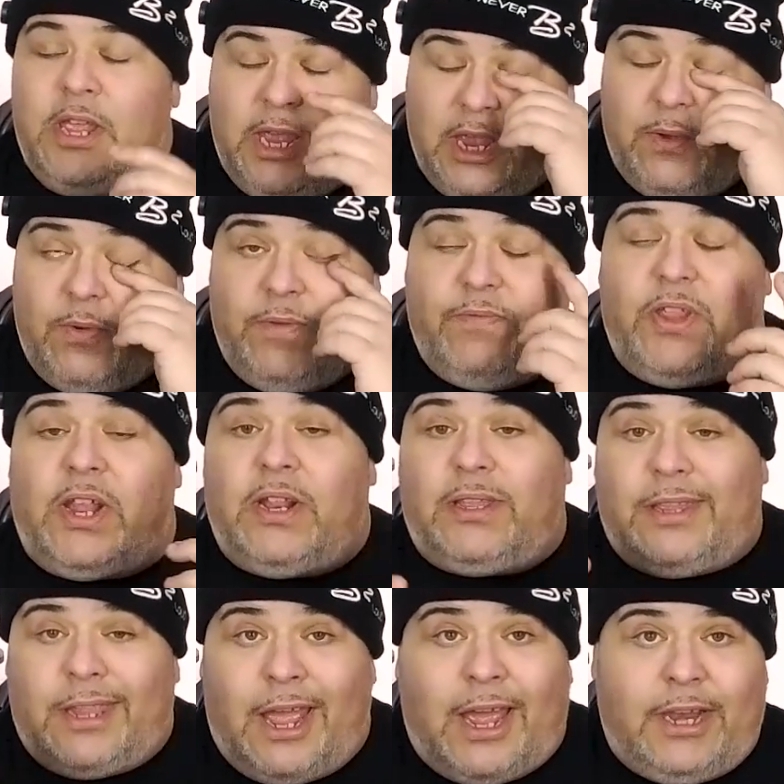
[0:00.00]
And we've done a
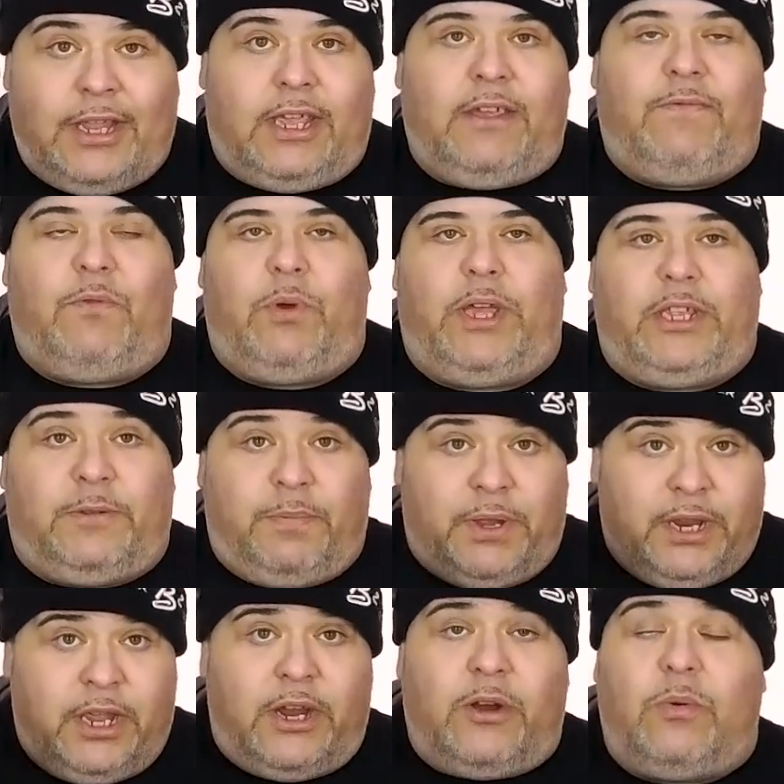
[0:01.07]
lot of giveaways. But
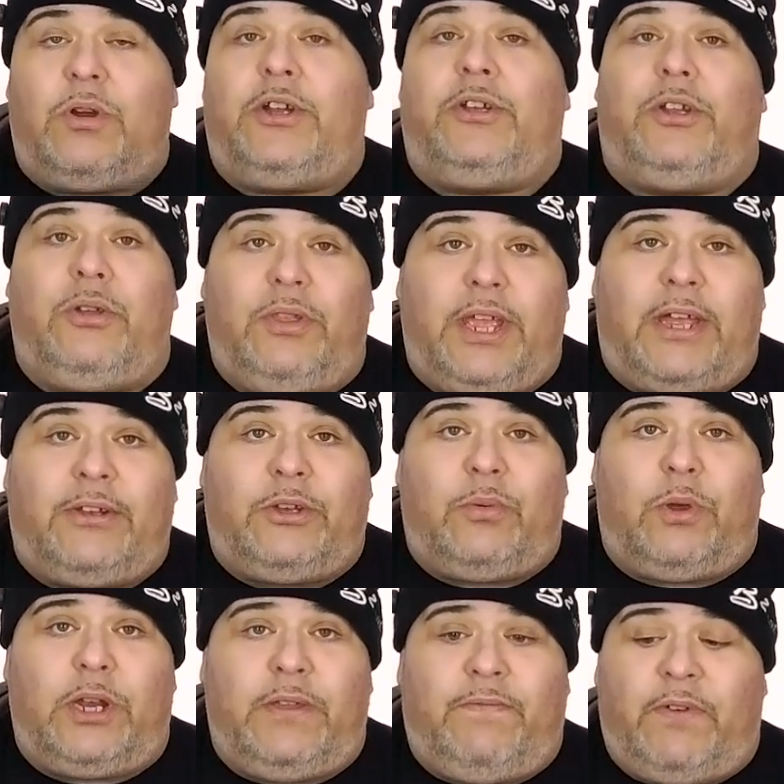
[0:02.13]
here we're in
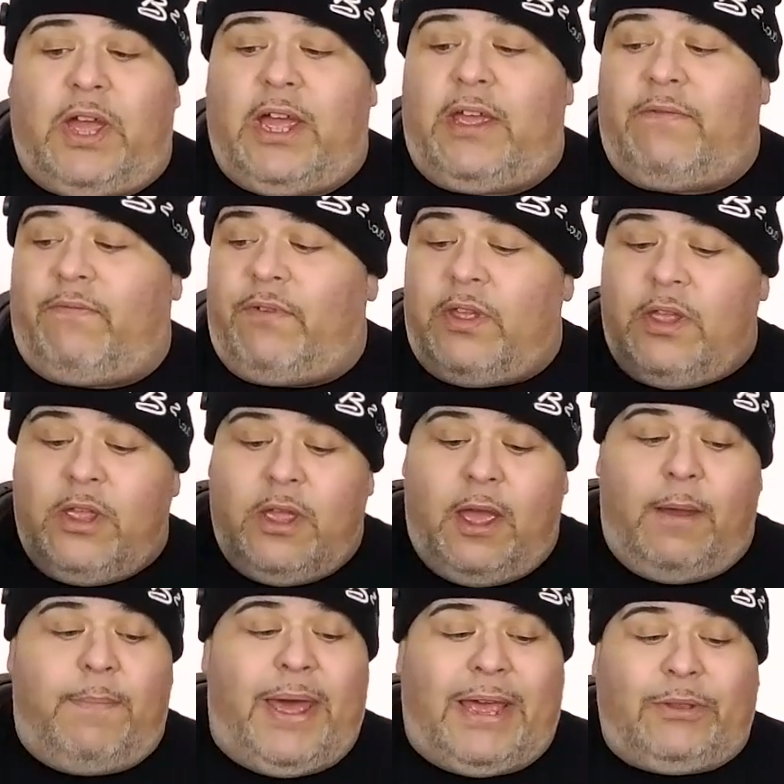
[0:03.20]
2025,
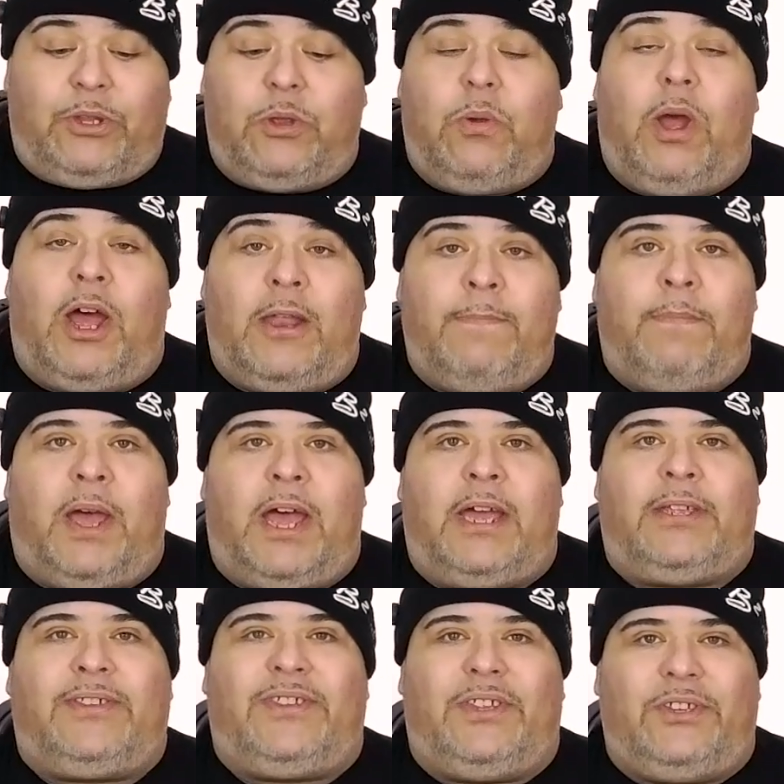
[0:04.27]
about to
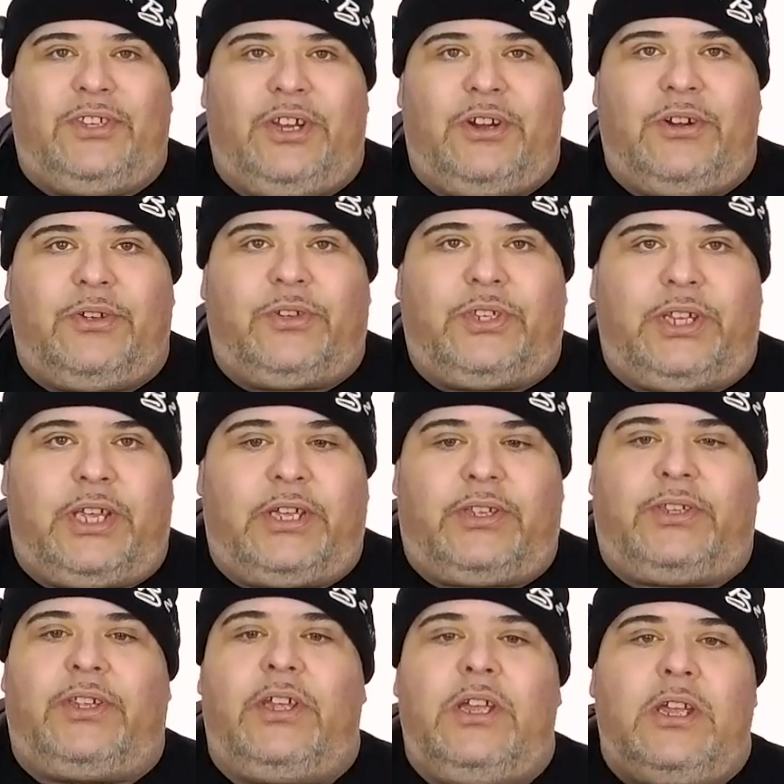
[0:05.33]
unbox the
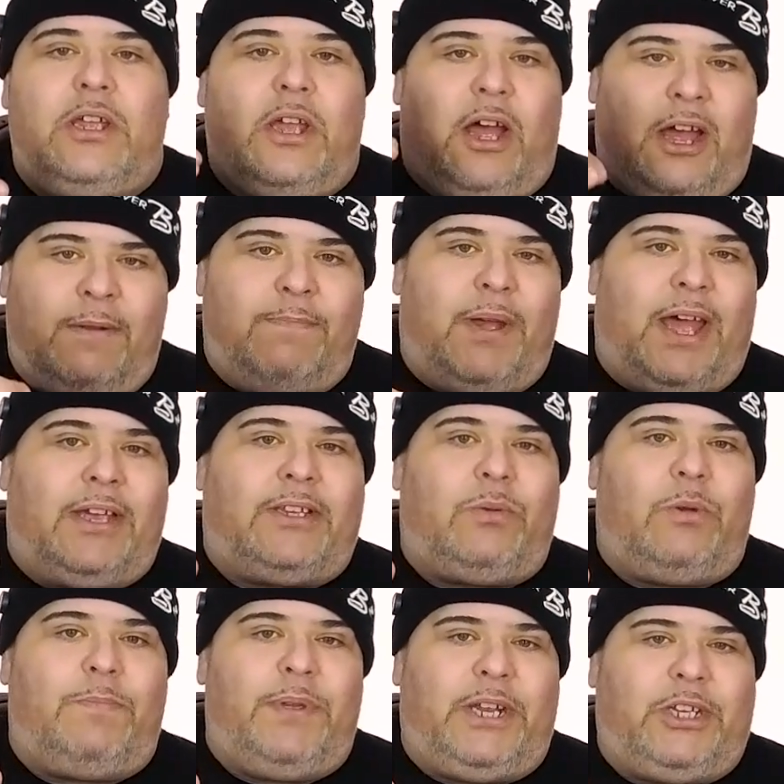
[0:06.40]
ZERO6. Unbox it
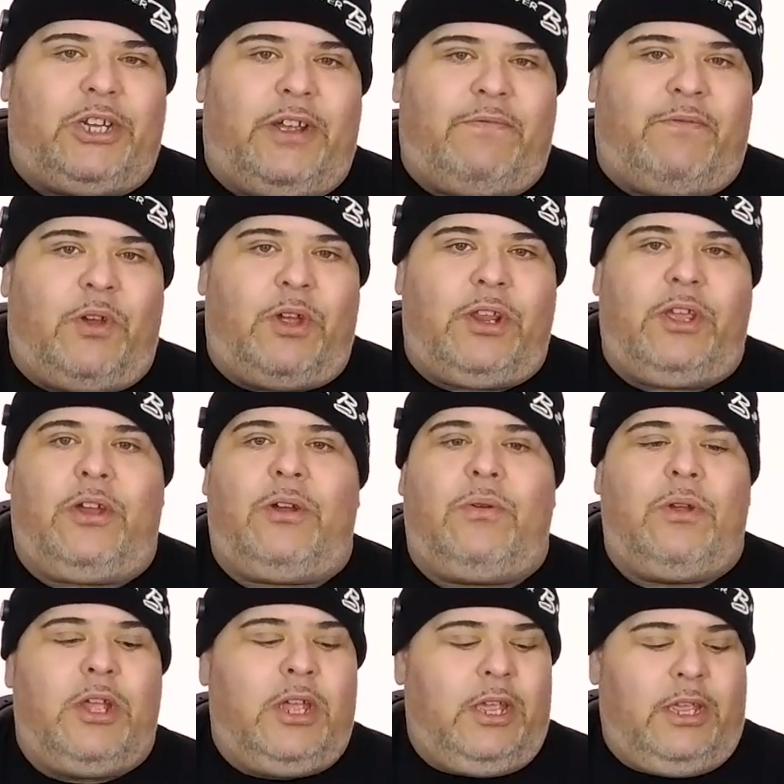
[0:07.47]
with Big Jeff
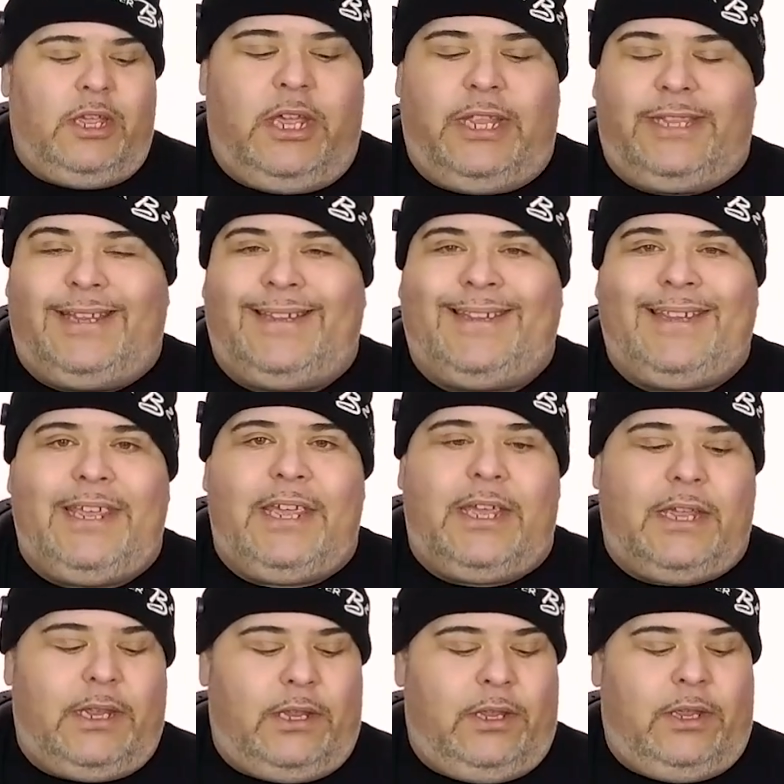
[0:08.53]
Audio. You get to see
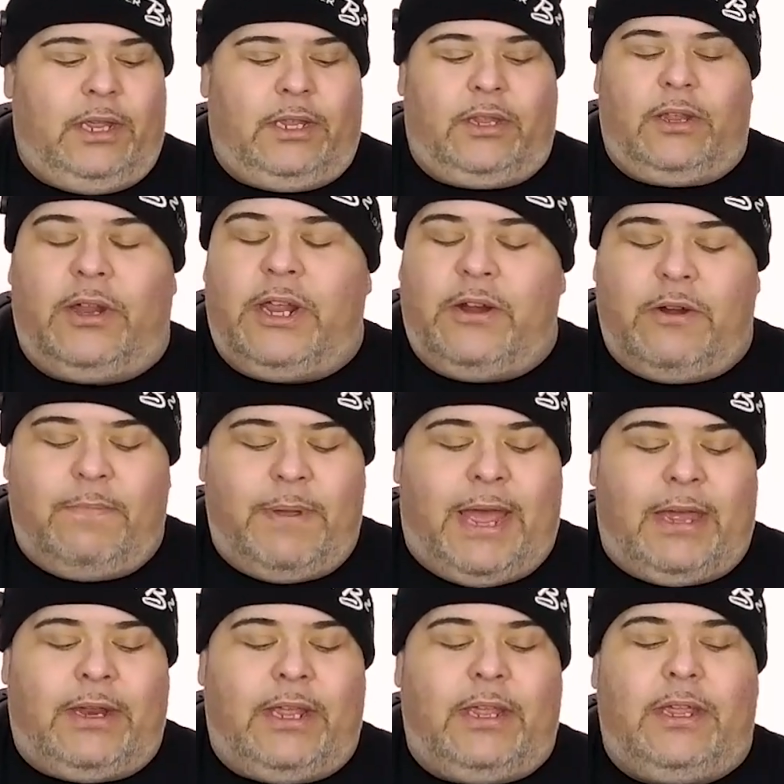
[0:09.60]
it, you get to hear
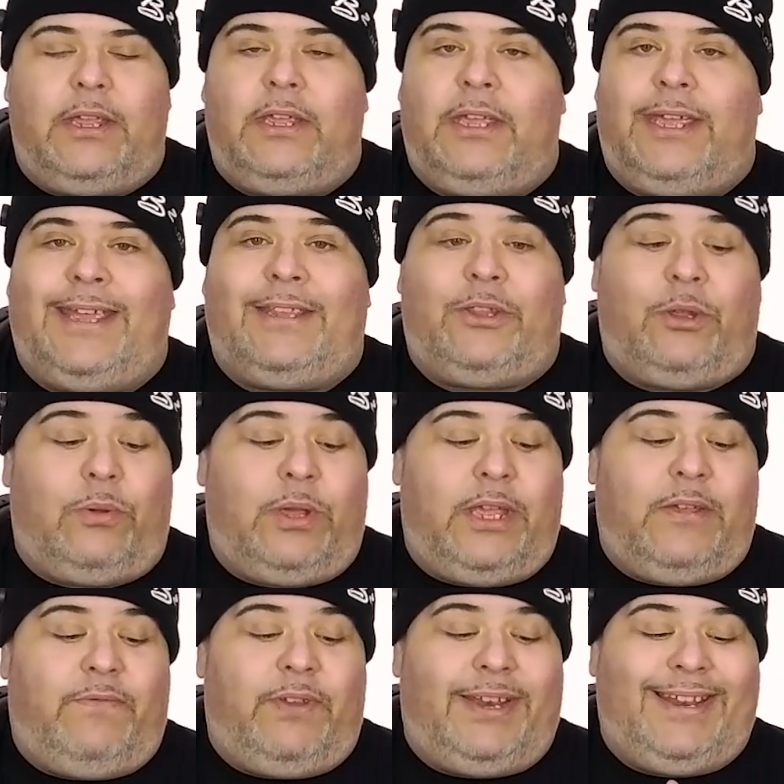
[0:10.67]
about it, you get to
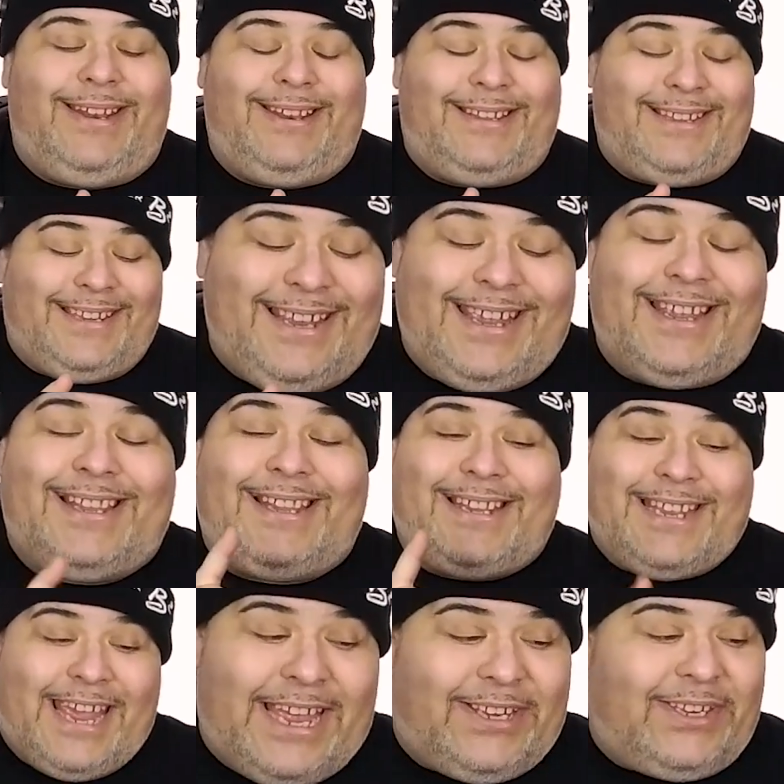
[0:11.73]
even see it
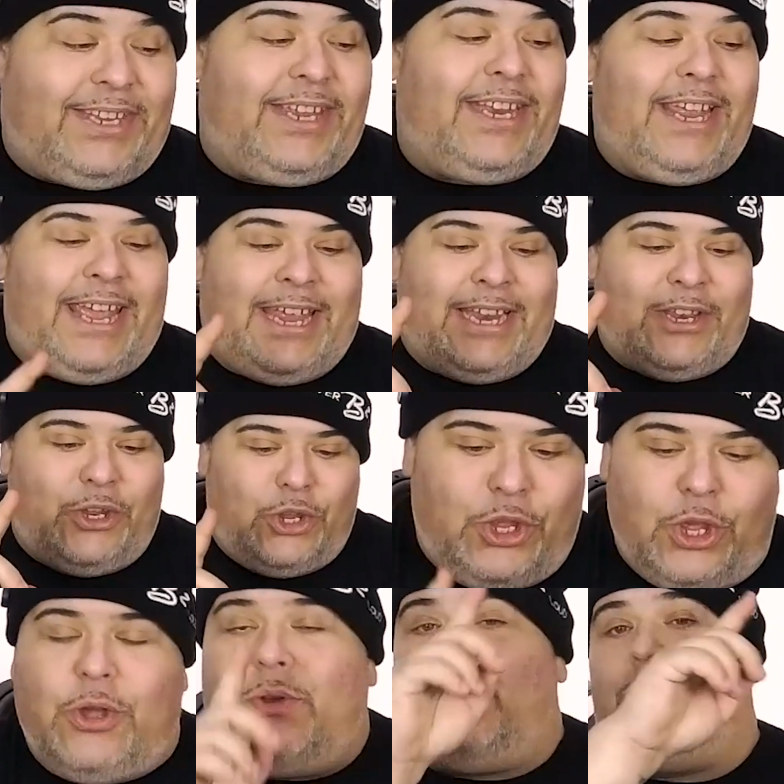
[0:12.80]
tested and
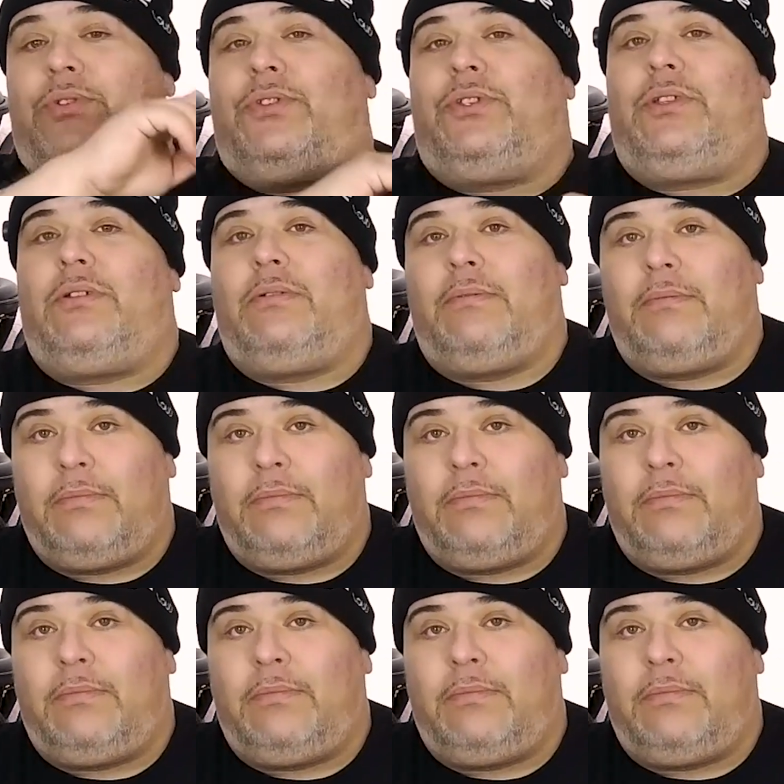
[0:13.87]
used.